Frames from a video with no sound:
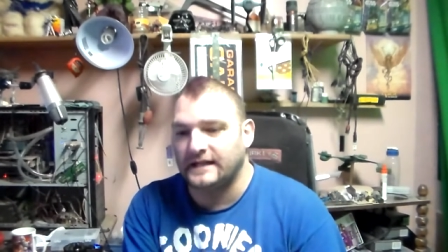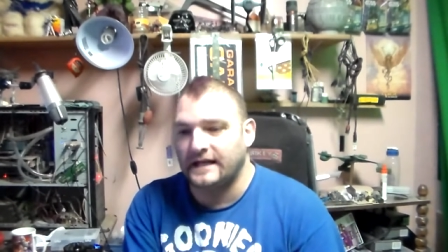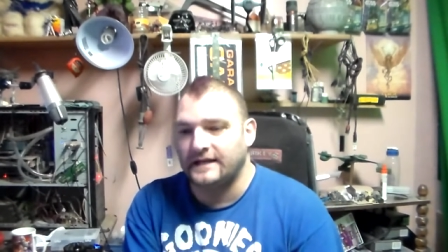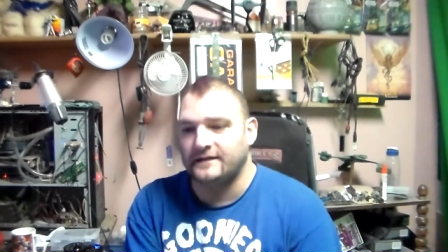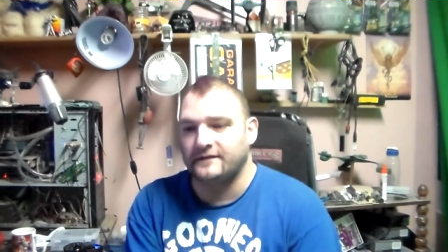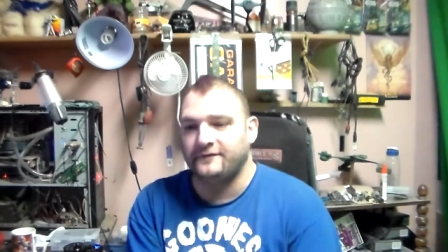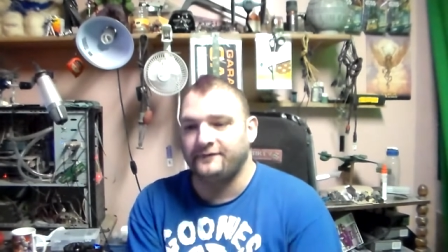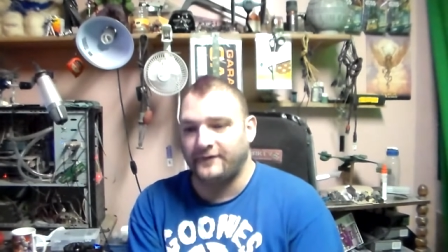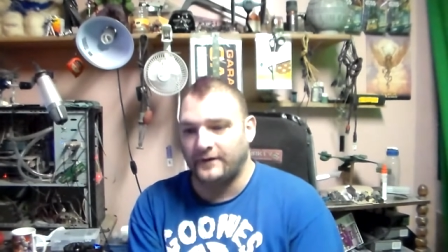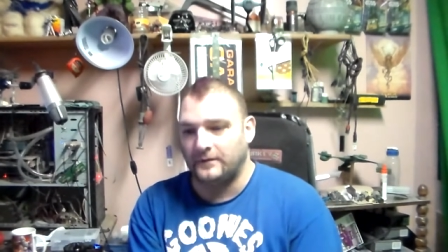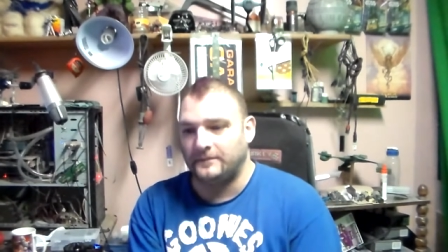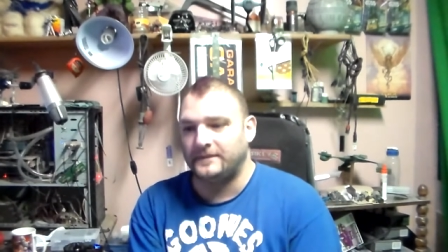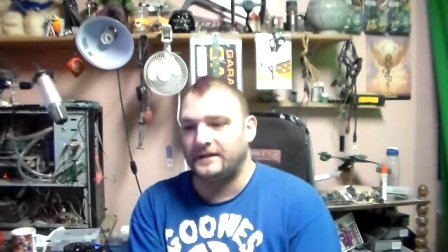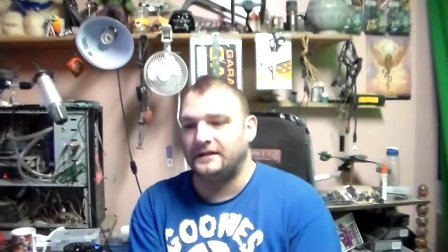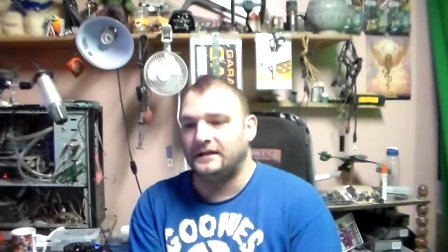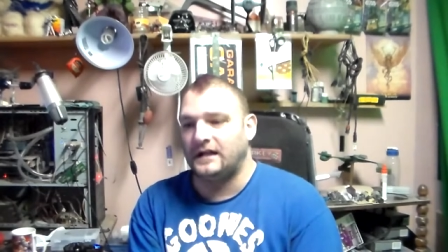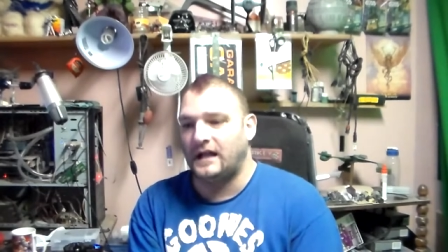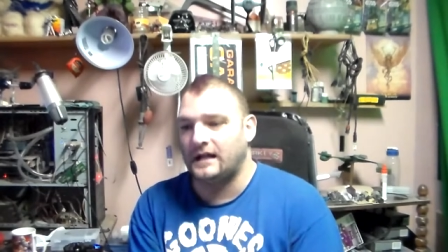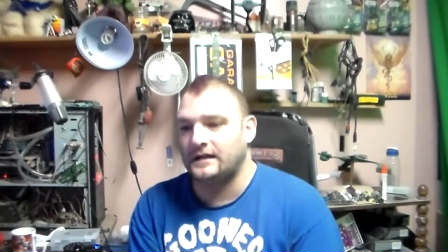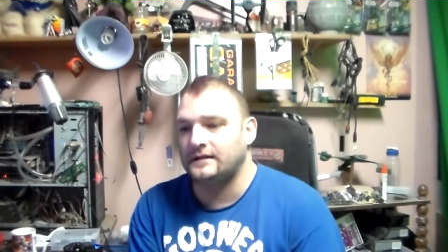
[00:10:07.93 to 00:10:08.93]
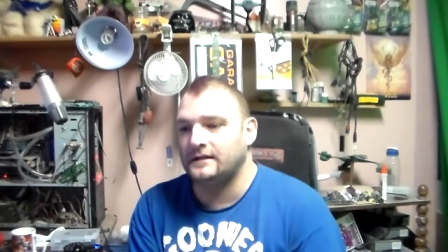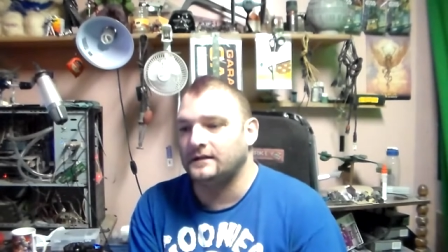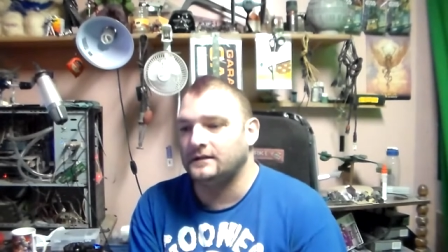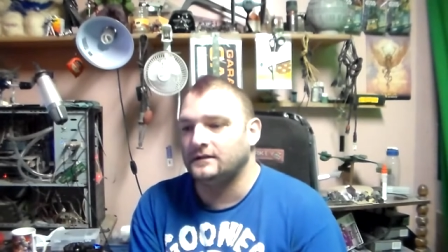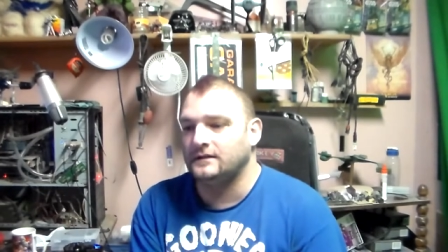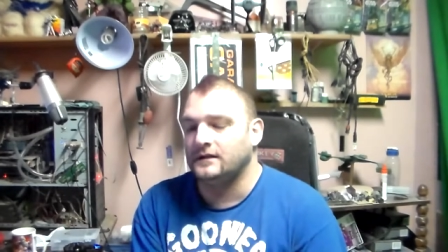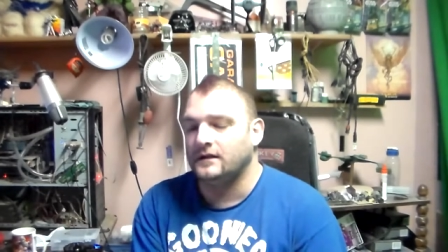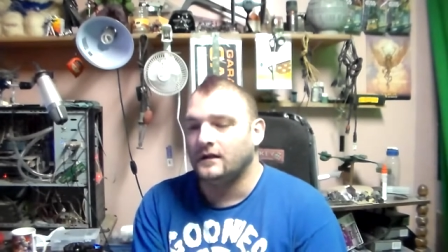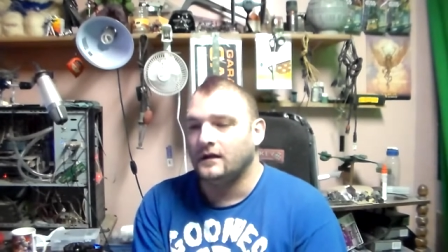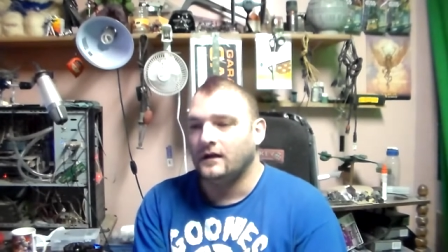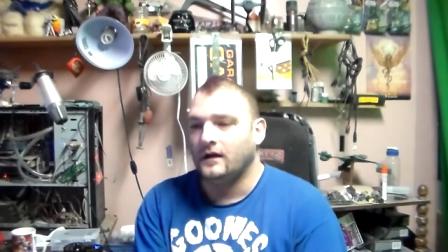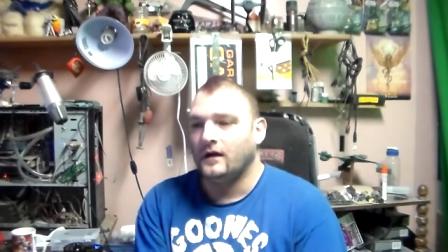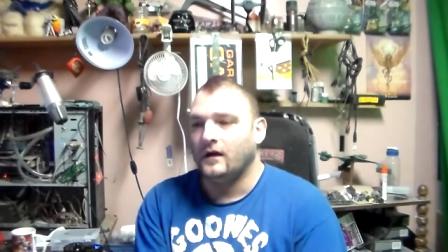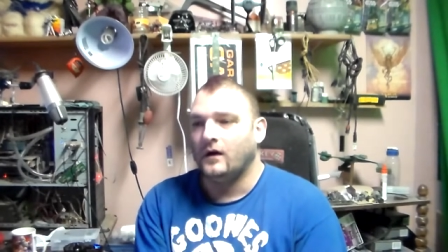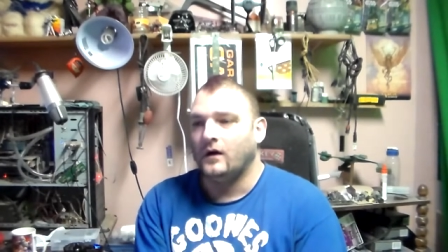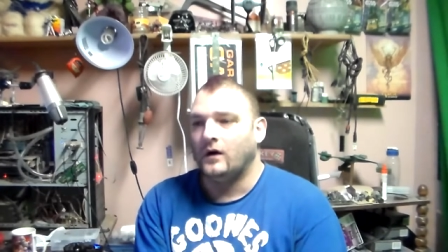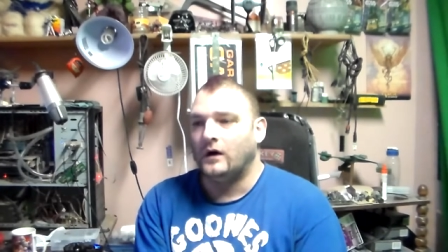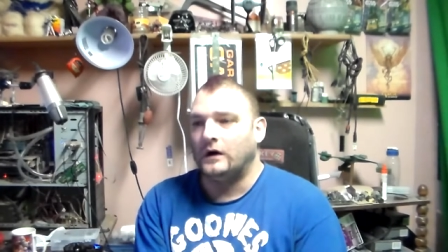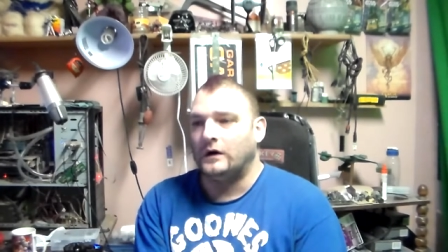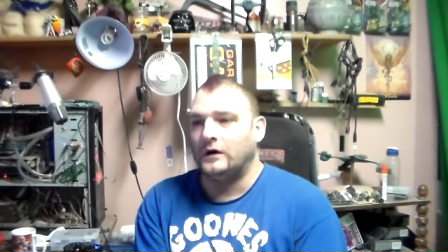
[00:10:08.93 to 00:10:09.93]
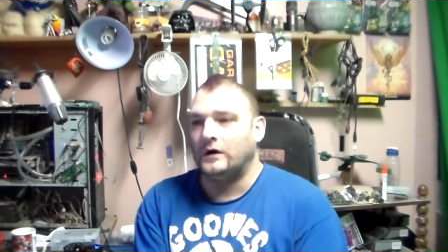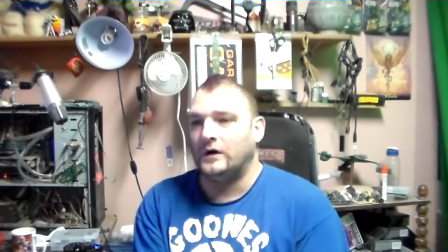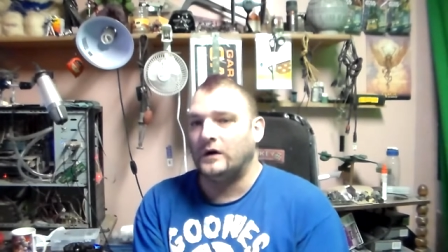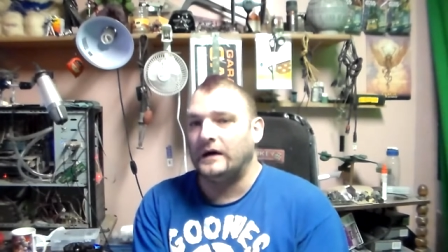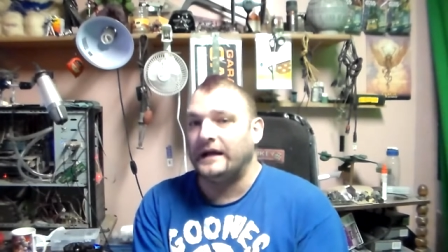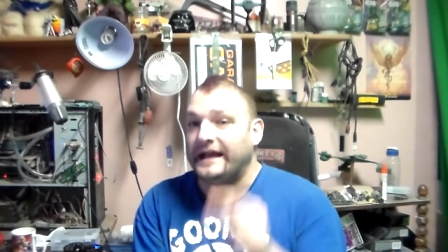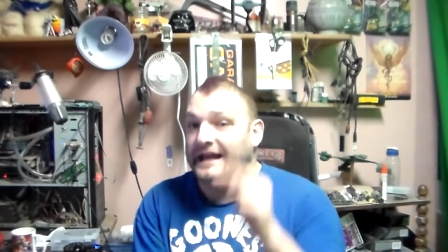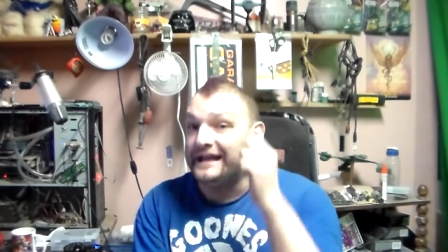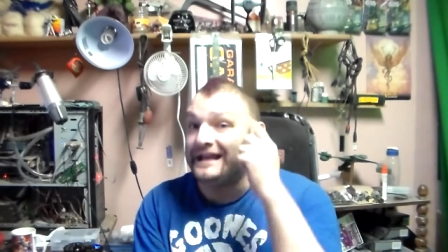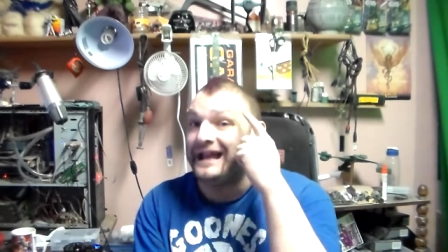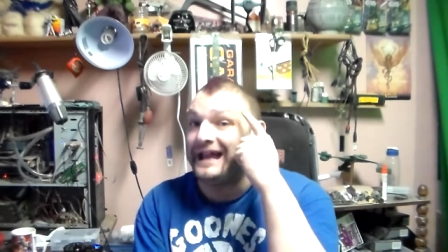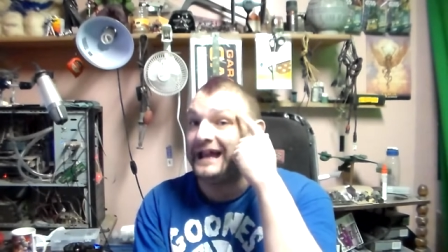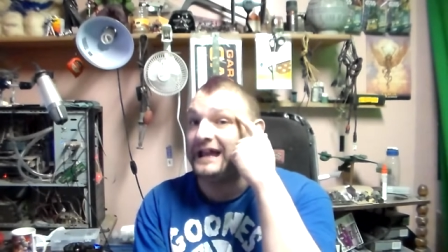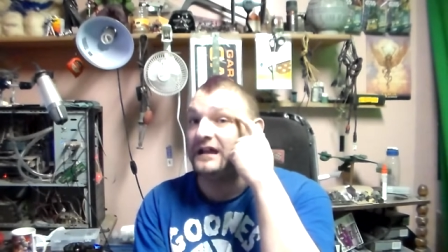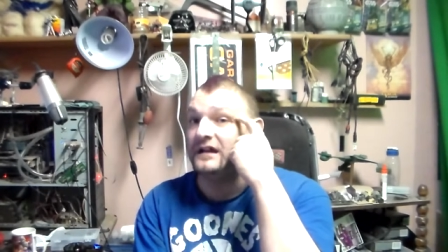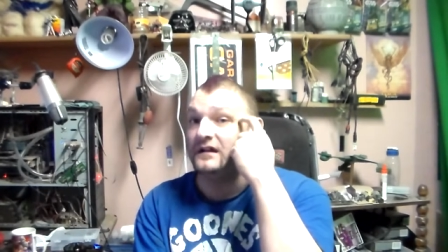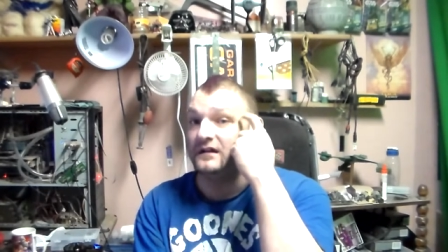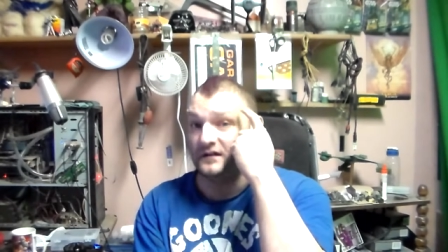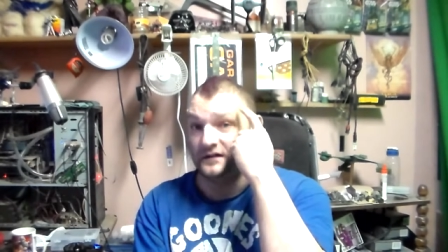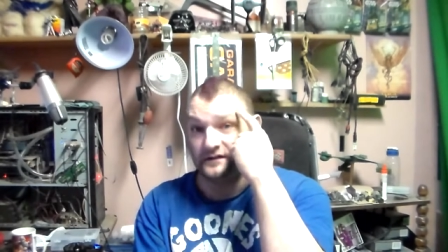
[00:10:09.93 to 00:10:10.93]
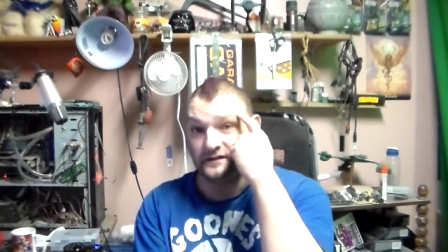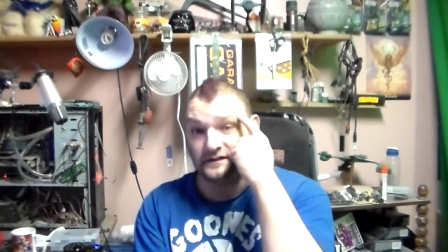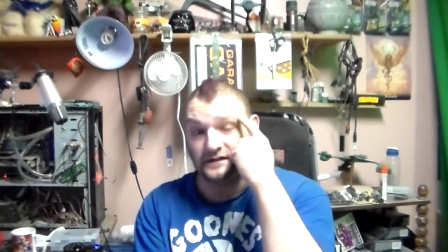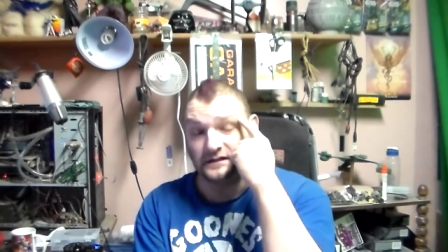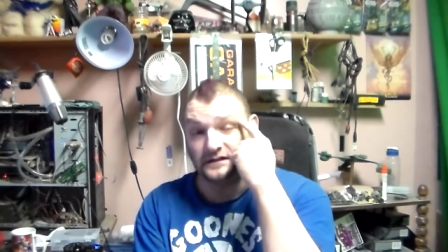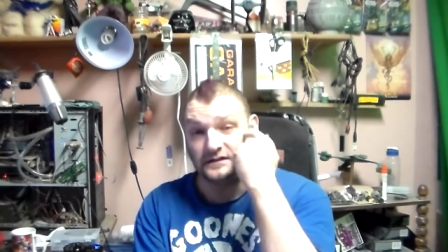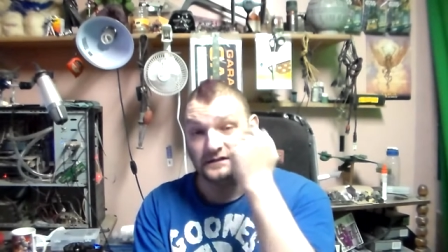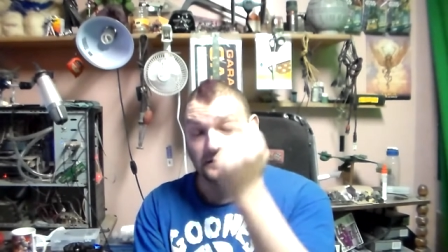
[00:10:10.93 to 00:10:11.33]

either filmed in London or in England.